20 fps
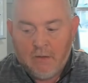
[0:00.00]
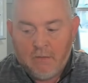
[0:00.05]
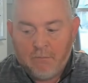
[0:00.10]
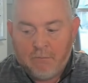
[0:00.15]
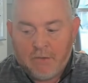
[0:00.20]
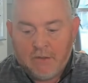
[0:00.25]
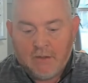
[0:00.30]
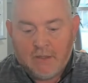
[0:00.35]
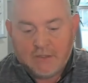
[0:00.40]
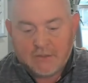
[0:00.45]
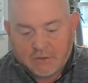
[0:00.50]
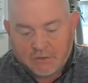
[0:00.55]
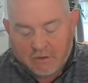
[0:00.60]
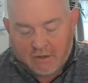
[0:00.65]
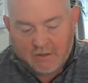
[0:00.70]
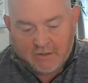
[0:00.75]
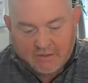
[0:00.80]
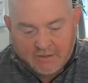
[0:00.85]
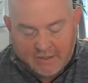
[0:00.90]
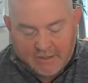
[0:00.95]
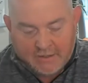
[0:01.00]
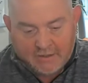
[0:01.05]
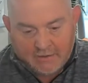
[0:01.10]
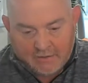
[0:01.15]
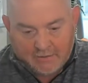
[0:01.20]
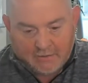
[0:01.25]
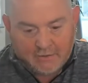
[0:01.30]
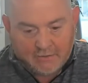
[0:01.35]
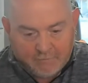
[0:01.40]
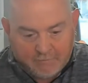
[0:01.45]
let's try to take it a
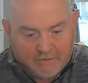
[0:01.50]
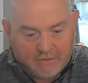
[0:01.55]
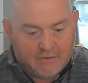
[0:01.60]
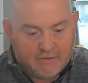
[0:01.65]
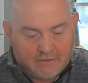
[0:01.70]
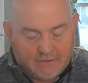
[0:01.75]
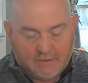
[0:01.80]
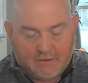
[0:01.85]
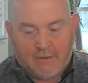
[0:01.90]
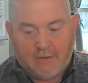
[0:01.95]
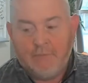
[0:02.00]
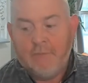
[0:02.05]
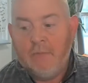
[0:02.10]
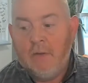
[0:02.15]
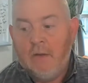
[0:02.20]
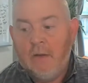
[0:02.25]
little bit at a time.